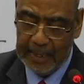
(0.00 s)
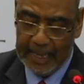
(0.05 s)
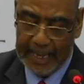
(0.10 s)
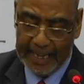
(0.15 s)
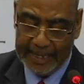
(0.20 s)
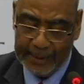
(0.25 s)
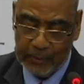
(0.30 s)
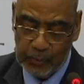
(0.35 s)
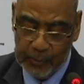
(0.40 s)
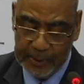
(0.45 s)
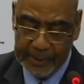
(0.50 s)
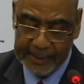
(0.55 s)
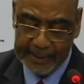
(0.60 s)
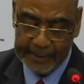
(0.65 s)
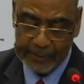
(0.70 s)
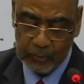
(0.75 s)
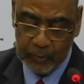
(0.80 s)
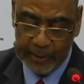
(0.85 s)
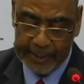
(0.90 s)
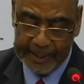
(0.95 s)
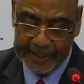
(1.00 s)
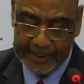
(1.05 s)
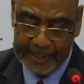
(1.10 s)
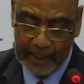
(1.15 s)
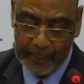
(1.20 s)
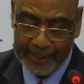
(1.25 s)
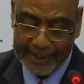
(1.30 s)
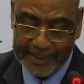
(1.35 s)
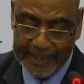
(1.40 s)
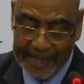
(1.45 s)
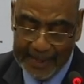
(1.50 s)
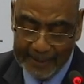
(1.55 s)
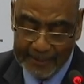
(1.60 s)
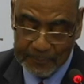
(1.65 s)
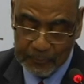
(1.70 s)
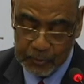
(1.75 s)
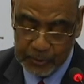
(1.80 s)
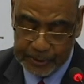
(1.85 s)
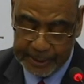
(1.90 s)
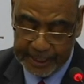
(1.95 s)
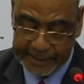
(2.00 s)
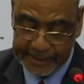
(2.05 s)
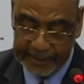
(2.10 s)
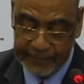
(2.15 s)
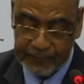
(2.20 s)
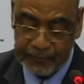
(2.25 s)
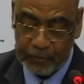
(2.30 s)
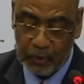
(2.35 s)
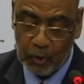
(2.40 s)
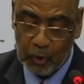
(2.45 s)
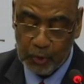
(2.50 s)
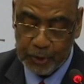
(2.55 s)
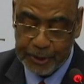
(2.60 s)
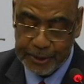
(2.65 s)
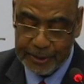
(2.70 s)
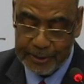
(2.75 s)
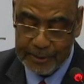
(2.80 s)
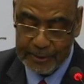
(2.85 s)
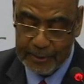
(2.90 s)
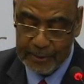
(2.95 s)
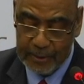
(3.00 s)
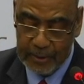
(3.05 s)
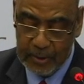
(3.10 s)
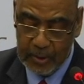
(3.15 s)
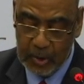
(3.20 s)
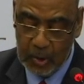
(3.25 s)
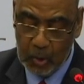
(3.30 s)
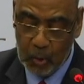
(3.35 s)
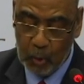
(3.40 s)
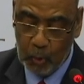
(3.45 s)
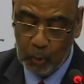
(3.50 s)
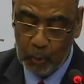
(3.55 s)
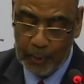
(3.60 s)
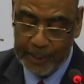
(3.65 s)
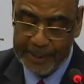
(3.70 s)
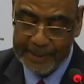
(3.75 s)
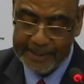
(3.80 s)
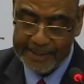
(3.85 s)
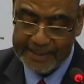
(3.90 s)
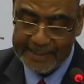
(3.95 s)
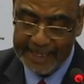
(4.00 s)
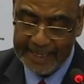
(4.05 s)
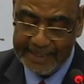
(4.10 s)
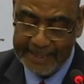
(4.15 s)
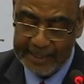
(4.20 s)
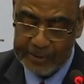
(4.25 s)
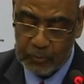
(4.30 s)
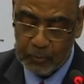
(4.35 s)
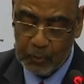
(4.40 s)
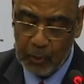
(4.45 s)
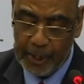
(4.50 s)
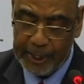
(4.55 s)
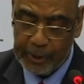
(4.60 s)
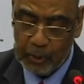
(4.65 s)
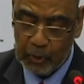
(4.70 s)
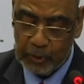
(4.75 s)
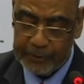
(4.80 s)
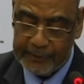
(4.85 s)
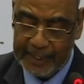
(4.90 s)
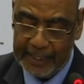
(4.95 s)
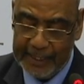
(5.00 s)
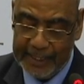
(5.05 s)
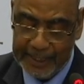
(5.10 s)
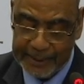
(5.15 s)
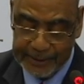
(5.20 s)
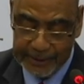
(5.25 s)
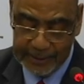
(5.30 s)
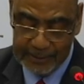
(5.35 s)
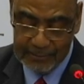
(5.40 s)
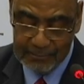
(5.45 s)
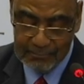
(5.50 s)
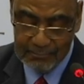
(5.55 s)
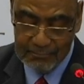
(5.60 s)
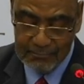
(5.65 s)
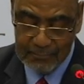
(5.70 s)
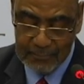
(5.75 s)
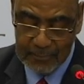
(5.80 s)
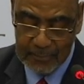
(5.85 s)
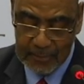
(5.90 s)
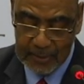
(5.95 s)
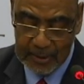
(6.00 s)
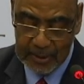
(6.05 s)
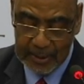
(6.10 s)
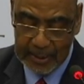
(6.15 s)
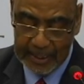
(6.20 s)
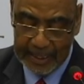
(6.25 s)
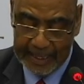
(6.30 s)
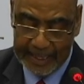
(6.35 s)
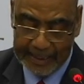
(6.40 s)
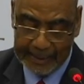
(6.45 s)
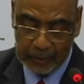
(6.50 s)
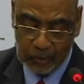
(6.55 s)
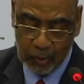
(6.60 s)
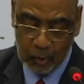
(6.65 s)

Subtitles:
Unwilling to lend our name to such a fraud, we decided to boycott the election and